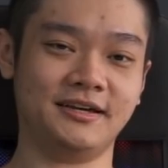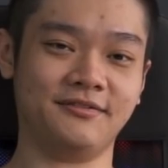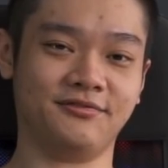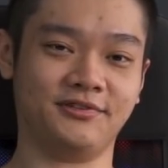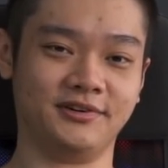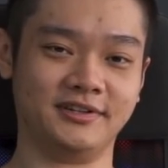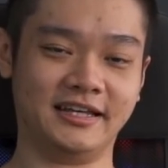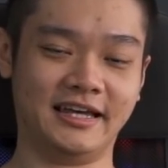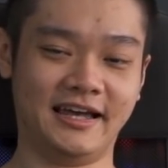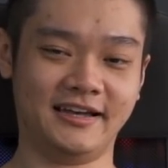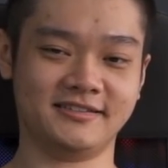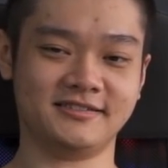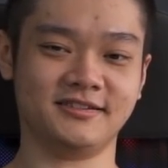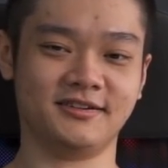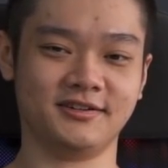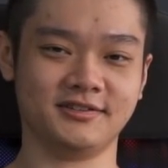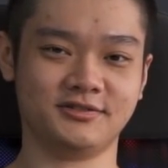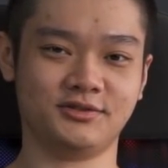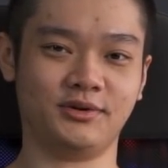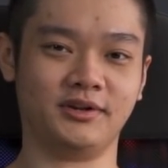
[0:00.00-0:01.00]
leap for the
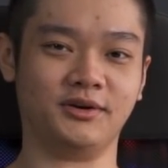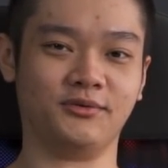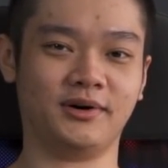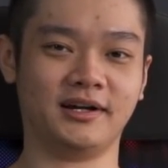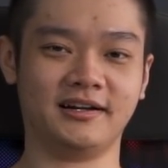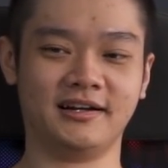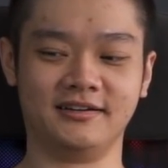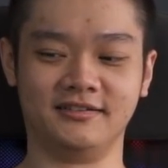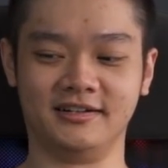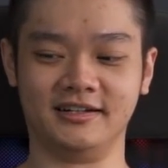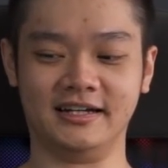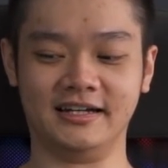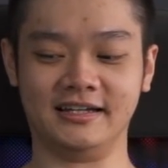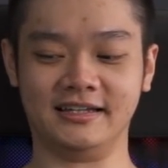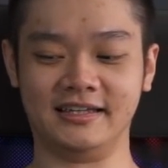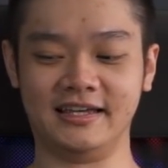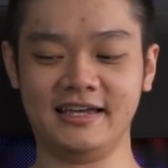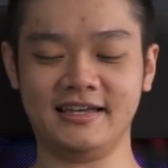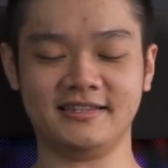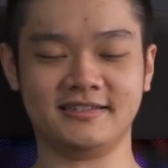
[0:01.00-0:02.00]
Exynos 2100
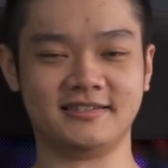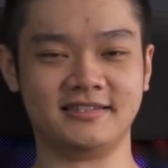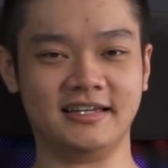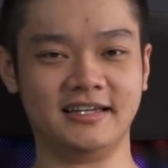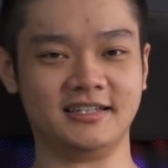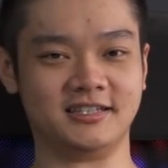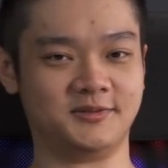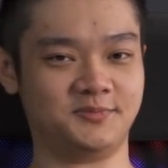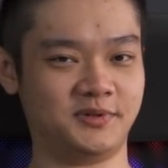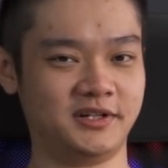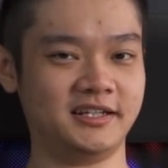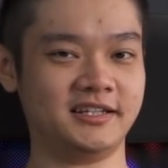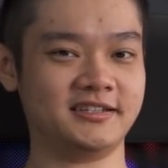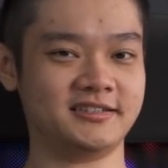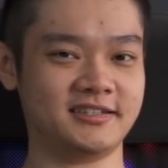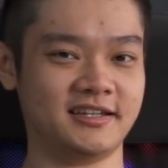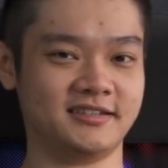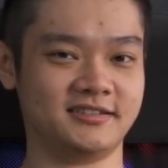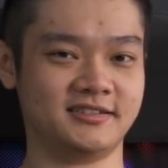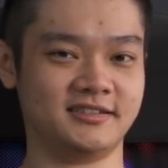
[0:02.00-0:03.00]
against its
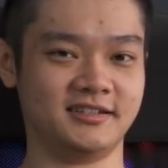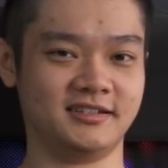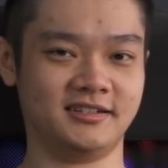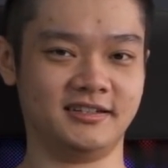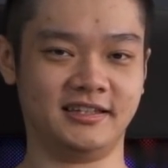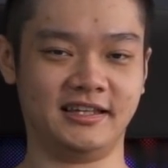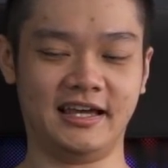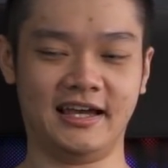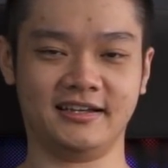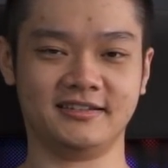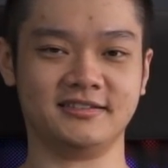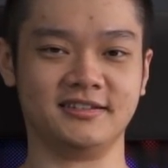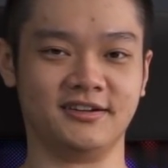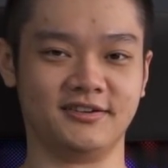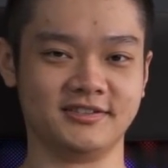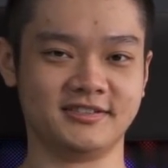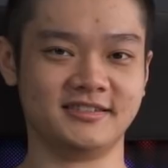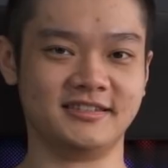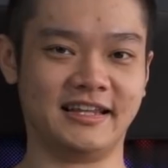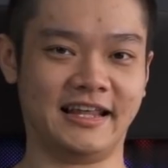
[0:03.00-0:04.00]
predecessor, the
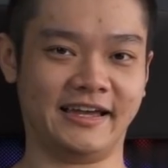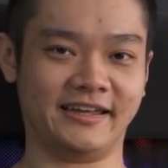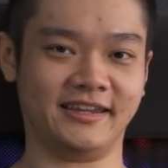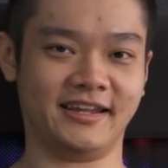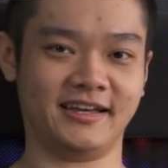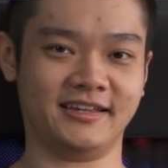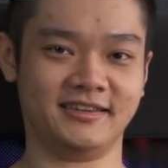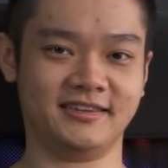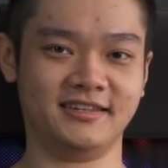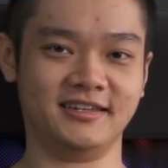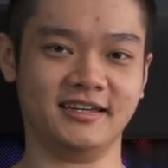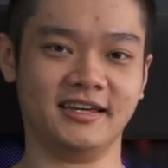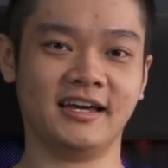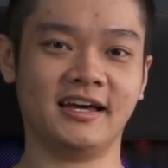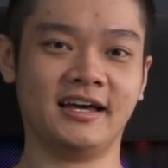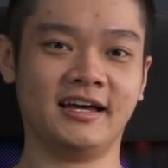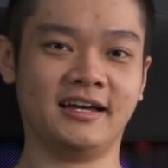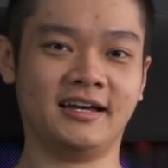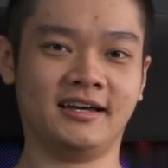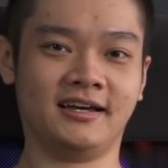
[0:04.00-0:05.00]
Exynos 990.
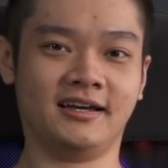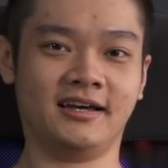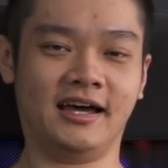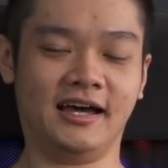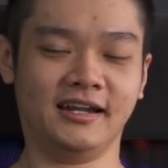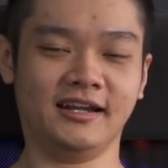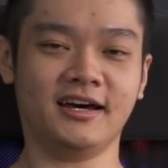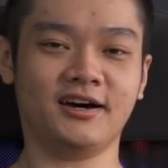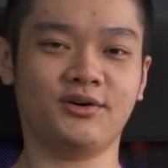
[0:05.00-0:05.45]
And